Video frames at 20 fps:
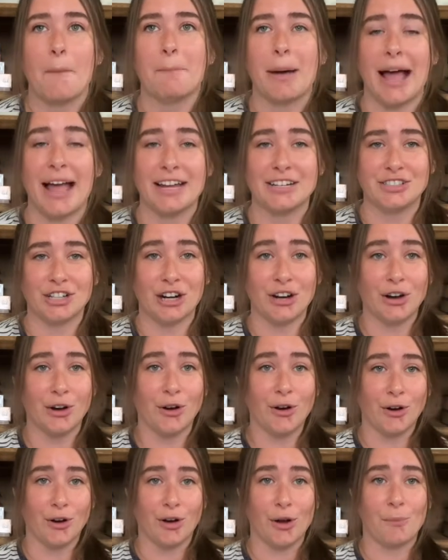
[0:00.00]
by
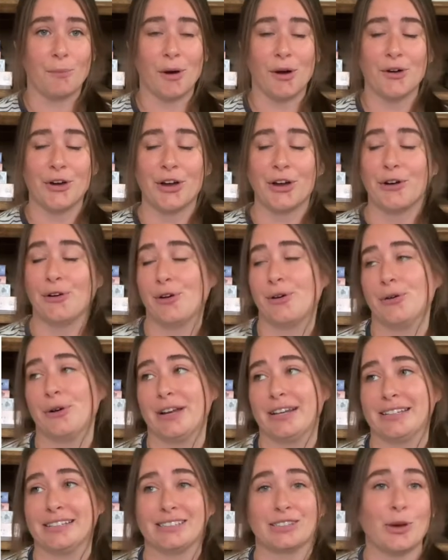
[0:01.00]
Junko Okamoto, who
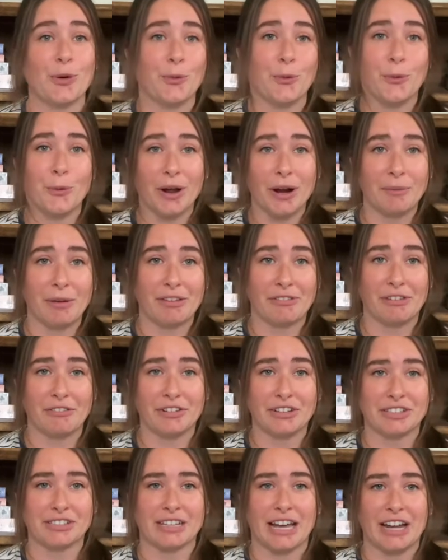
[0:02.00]
is one of my
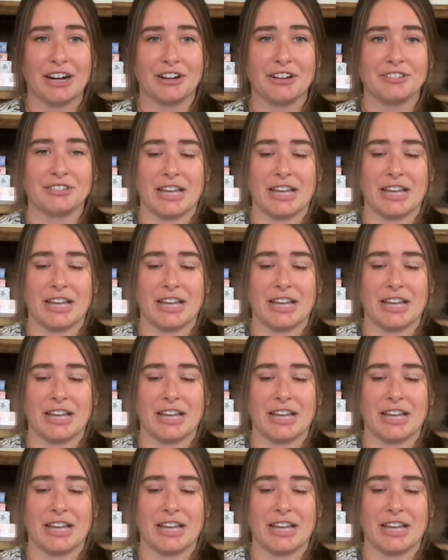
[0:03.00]
favorite designers,